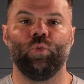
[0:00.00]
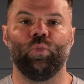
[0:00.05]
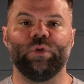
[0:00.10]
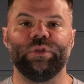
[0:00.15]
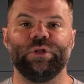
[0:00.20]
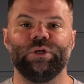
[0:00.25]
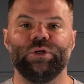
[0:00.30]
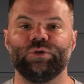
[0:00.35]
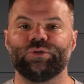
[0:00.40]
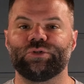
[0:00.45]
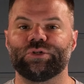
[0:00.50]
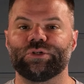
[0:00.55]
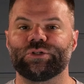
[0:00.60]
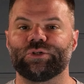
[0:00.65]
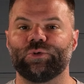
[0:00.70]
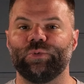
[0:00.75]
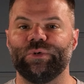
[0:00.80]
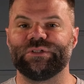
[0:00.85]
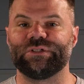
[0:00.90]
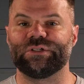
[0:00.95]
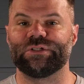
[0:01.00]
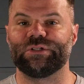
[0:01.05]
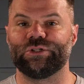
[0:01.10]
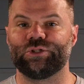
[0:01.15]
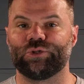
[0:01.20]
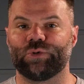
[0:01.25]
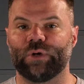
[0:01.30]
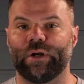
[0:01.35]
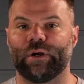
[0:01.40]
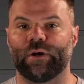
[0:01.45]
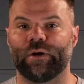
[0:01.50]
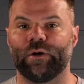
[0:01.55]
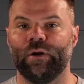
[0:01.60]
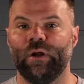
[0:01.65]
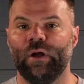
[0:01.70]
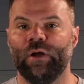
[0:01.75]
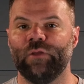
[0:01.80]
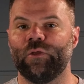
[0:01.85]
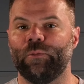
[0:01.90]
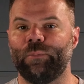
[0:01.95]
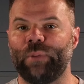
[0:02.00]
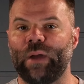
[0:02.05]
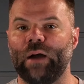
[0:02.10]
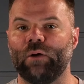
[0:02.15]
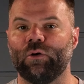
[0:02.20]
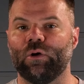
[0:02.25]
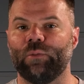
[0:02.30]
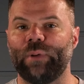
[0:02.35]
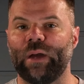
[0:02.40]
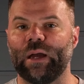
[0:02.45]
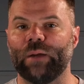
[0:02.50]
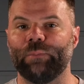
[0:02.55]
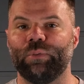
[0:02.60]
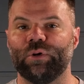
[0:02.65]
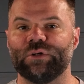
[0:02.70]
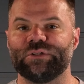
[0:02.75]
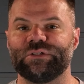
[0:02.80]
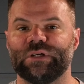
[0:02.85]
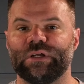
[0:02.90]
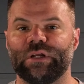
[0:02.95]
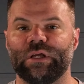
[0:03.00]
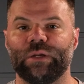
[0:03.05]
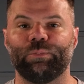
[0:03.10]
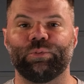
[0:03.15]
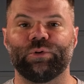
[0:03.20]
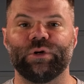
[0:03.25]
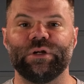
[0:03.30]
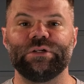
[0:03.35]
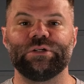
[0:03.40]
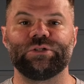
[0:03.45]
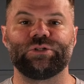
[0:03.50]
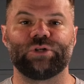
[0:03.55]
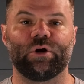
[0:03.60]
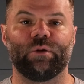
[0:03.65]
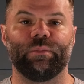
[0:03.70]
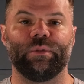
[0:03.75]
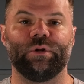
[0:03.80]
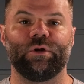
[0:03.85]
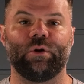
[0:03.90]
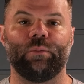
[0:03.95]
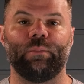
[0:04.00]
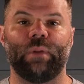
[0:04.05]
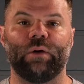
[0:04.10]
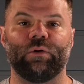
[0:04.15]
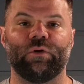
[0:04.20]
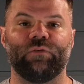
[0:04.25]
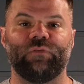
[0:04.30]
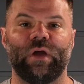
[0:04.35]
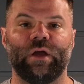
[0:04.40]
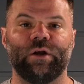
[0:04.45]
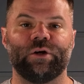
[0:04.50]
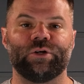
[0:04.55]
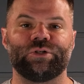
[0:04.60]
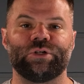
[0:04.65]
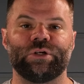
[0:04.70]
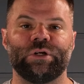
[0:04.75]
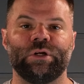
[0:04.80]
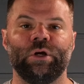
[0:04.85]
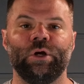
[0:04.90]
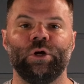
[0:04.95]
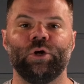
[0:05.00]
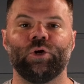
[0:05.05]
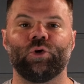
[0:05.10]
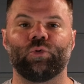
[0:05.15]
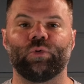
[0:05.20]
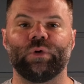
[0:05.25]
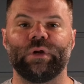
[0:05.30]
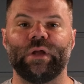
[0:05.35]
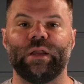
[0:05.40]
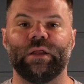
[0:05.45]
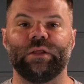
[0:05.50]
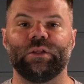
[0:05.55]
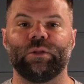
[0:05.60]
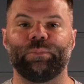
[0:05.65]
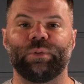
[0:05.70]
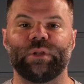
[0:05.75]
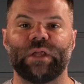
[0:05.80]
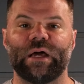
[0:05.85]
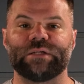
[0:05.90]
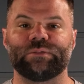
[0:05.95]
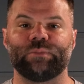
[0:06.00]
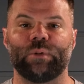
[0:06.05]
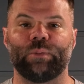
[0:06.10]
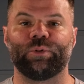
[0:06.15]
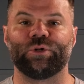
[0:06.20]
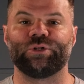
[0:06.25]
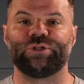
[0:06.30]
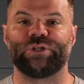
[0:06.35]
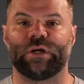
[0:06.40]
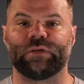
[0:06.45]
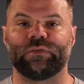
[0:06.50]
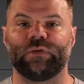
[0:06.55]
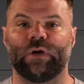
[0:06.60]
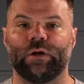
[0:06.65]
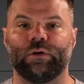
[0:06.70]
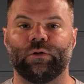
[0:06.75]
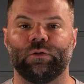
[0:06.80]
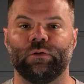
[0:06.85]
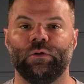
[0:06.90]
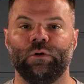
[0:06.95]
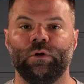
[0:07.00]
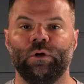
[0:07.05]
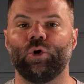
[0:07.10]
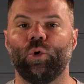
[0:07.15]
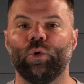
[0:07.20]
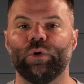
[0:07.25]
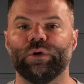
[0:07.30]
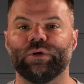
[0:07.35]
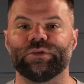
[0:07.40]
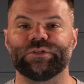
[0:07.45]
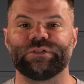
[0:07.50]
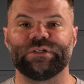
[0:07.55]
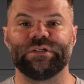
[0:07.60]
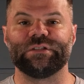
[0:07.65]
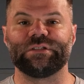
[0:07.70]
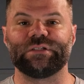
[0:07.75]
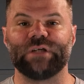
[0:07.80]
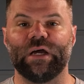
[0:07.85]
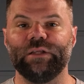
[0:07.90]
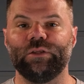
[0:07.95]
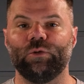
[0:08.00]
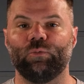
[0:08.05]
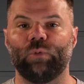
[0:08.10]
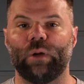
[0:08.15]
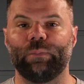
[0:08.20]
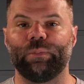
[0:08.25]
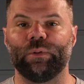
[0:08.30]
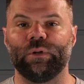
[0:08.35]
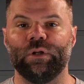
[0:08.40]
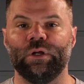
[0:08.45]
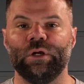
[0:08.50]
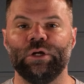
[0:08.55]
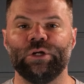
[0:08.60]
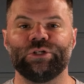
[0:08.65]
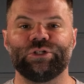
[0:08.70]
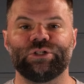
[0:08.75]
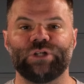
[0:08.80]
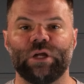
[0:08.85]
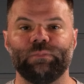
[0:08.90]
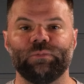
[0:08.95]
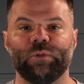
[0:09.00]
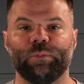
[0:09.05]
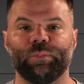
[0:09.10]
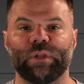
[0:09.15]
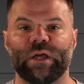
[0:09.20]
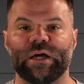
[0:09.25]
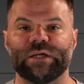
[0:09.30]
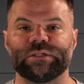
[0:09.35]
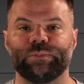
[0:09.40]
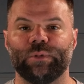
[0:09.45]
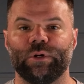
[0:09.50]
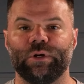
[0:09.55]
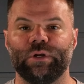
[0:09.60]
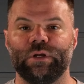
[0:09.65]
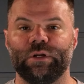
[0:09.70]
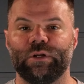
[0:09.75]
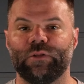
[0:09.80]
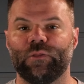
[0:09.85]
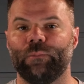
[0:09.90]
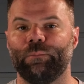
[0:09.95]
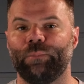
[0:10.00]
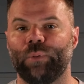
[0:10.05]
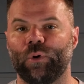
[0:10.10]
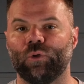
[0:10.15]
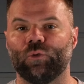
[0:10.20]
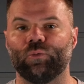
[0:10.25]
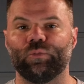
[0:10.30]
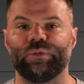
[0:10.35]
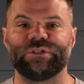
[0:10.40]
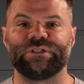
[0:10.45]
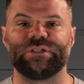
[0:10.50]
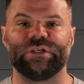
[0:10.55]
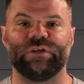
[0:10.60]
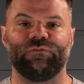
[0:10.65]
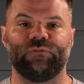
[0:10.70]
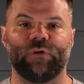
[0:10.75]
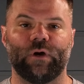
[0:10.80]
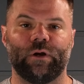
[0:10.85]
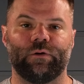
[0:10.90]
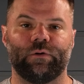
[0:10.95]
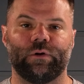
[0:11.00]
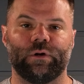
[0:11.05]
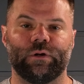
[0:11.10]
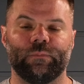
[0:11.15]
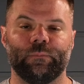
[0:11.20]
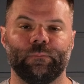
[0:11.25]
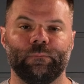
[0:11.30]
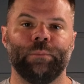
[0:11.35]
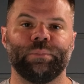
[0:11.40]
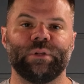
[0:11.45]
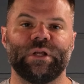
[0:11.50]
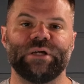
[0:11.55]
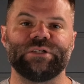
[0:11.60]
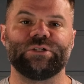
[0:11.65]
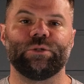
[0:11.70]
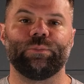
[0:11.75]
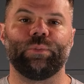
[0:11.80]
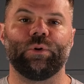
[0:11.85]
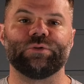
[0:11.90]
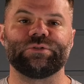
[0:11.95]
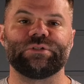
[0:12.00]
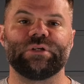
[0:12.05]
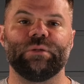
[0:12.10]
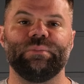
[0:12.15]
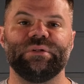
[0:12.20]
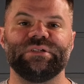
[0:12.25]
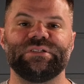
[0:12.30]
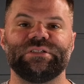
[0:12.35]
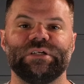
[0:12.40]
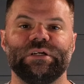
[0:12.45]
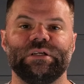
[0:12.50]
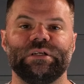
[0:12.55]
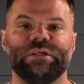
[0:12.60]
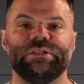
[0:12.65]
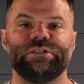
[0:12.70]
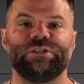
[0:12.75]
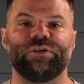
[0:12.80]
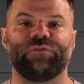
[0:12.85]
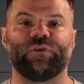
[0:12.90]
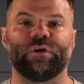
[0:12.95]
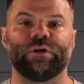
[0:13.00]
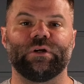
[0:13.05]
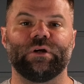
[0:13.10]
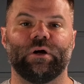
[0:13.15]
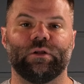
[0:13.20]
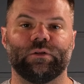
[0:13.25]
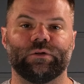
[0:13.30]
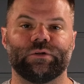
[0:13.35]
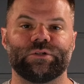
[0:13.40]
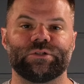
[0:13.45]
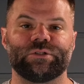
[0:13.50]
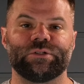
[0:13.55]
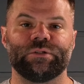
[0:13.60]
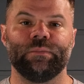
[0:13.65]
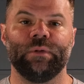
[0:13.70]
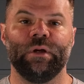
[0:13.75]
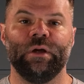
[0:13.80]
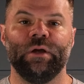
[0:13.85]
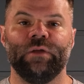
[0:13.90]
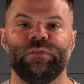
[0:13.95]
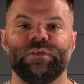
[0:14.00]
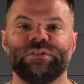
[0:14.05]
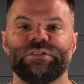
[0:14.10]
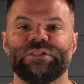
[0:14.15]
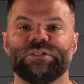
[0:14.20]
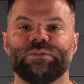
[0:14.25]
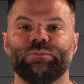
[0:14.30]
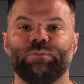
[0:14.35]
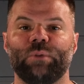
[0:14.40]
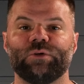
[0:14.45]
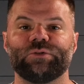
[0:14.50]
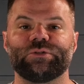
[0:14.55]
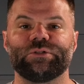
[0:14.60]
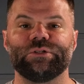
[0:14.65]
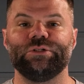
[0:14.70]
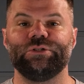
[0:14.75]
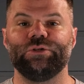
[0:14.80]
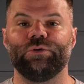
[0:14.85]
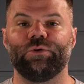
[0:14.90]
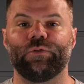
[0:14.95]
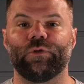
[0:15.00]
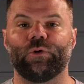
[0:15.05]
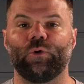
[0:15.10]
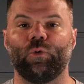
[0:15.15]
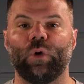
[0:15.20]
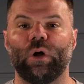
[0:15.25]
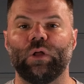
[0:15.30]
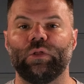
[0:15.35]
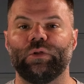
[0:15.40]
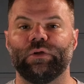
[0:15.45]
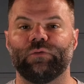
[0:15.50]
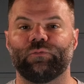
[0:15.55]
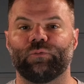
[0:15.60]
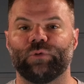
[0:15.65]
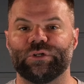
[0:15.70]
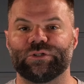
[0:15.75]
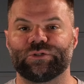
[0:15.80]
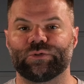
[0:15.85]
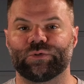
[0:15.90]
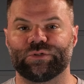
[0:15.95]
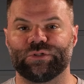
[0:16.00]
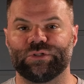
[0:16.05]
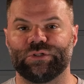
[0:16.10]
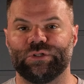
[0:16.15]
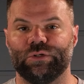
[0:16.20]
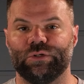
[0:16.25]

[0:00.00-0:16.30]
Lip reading: When the user squeezes the trigger, the power pack puts in a predetermined amount of energy, creating the plasma projectile. Coils inside the weapon shape the plasma into the bolt we see firing. Blaster bolts can be seen in different colors. This is mostly due to the quality of resources